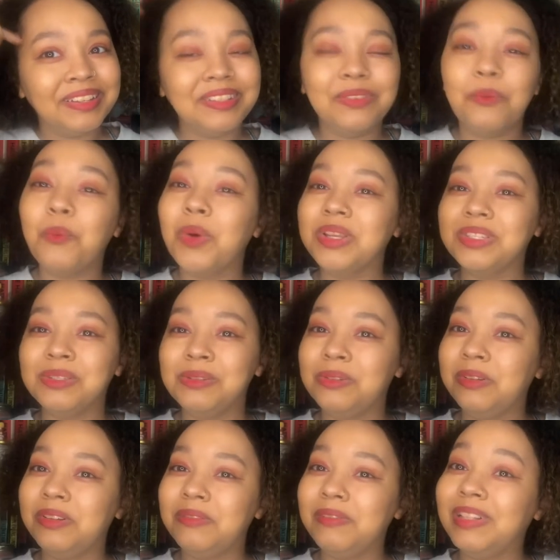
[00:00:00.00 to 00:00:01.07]
was
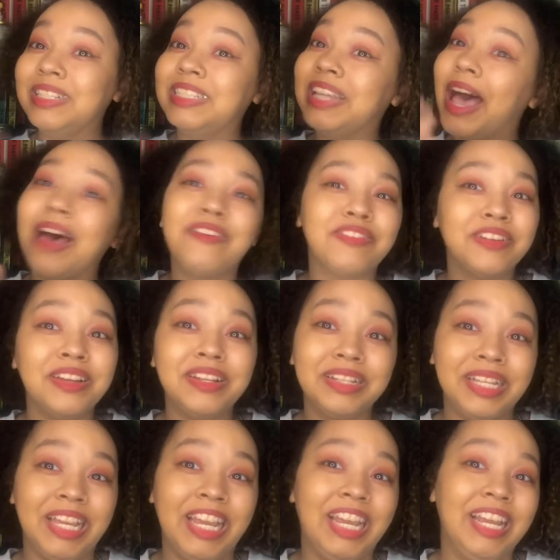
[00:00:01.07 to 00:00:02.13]

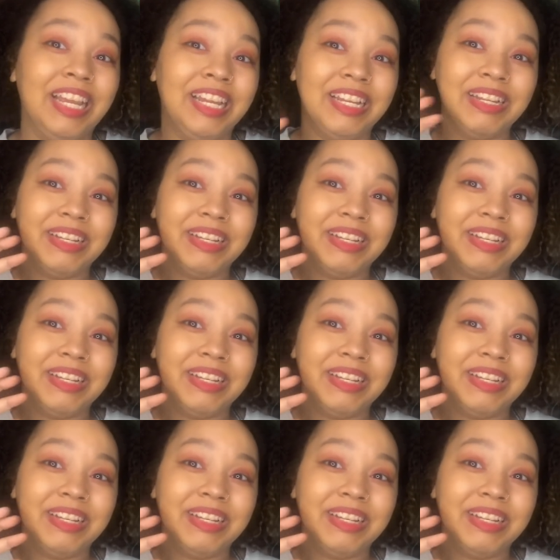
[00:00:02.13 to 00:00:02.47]
definitely